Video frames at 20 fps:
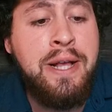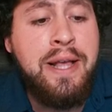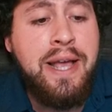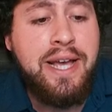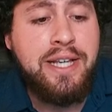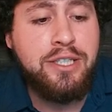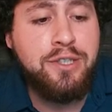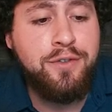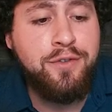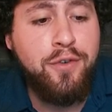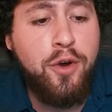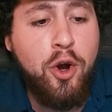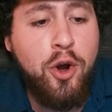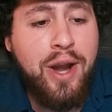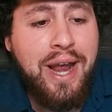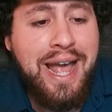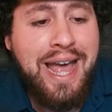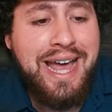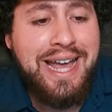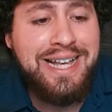As
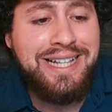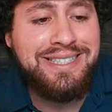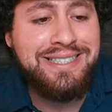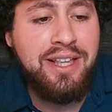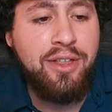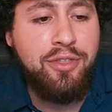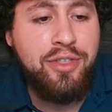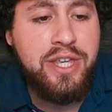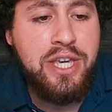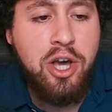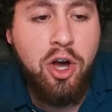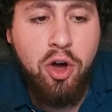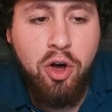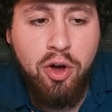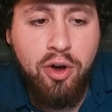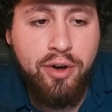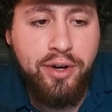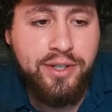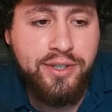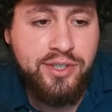far as the
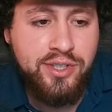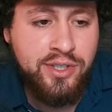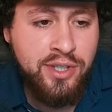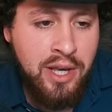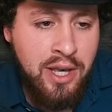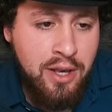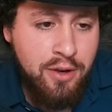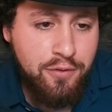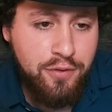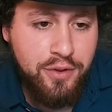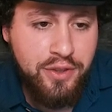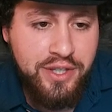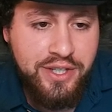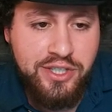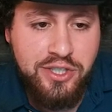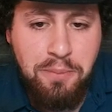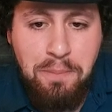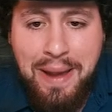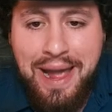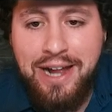odds for
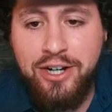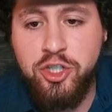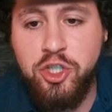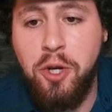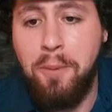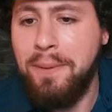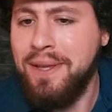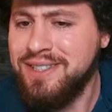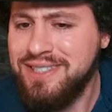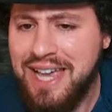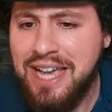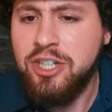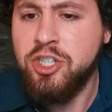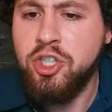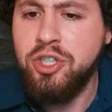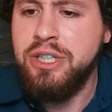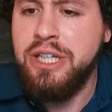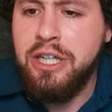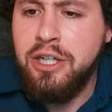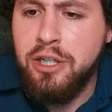this matchup, it's
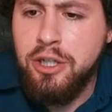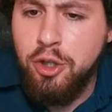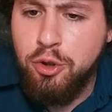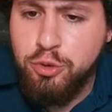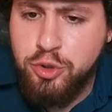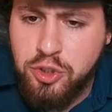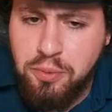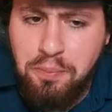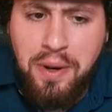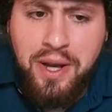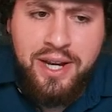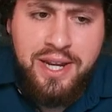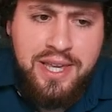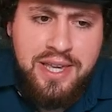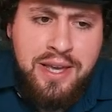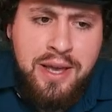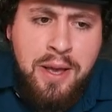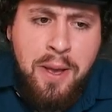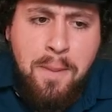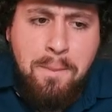actually close money.
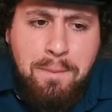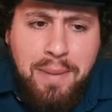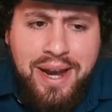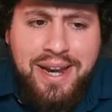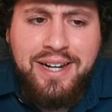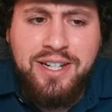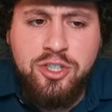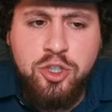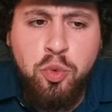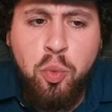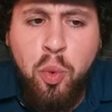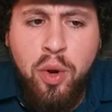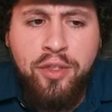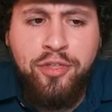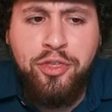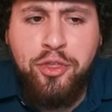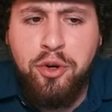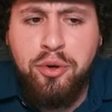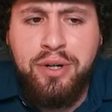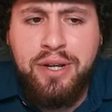Minus
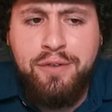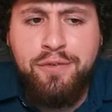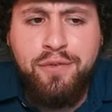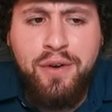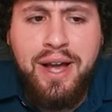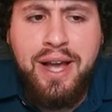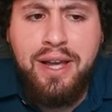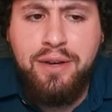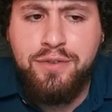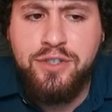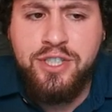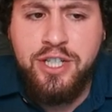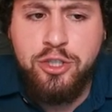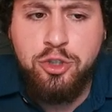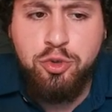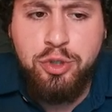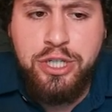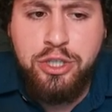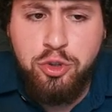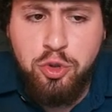135,
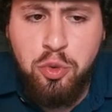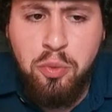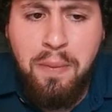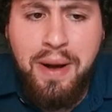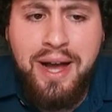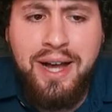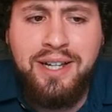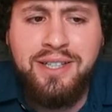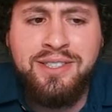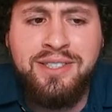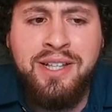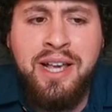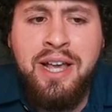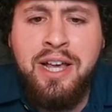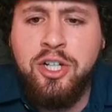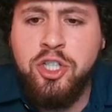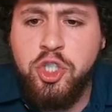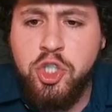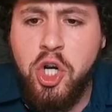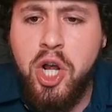Sedriques Dumas.
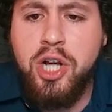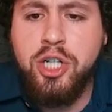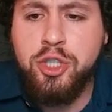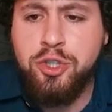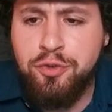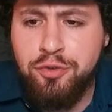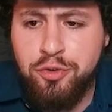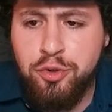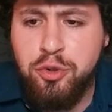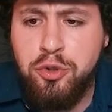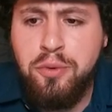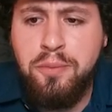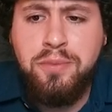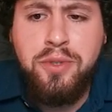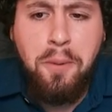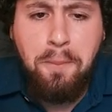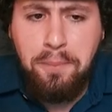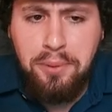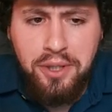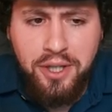Josh Fremd,
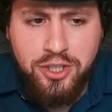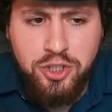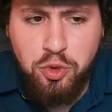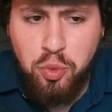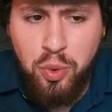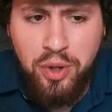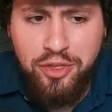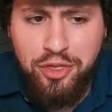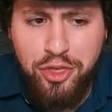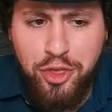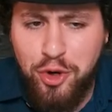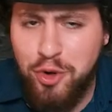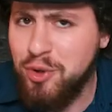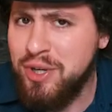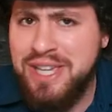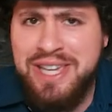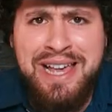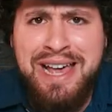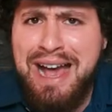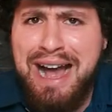plus
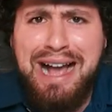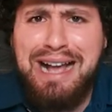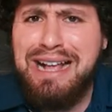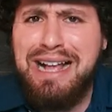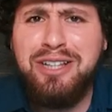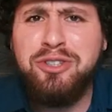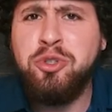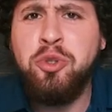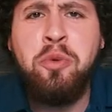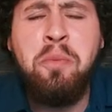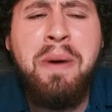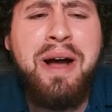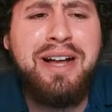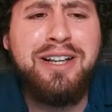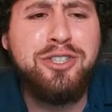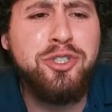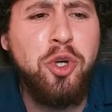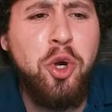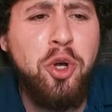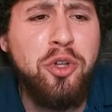130. I got
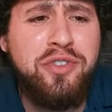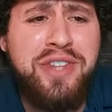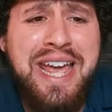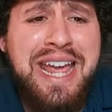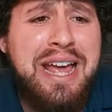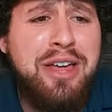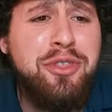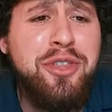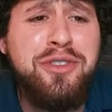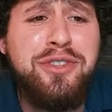Dumas all day. I think